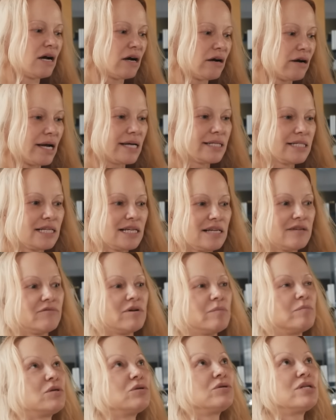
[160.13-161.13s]
our idea of
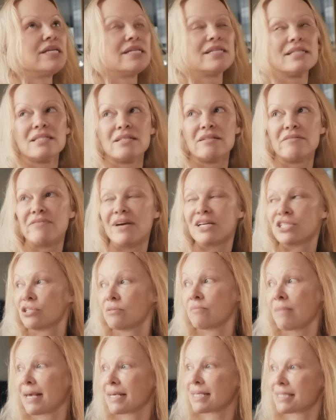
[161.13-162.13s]
what beauty is in
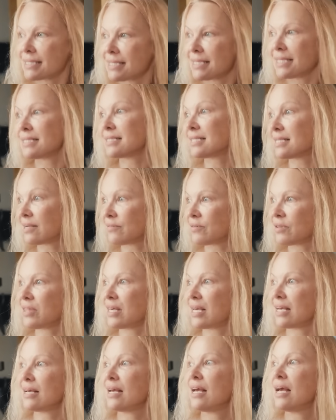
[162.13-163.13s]
fashion magazines and
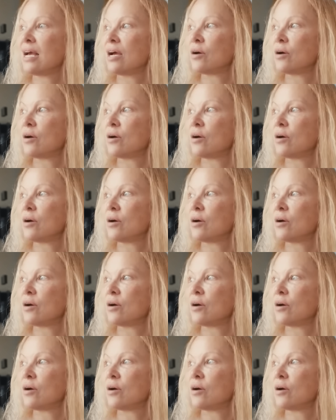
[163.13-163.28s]
everything,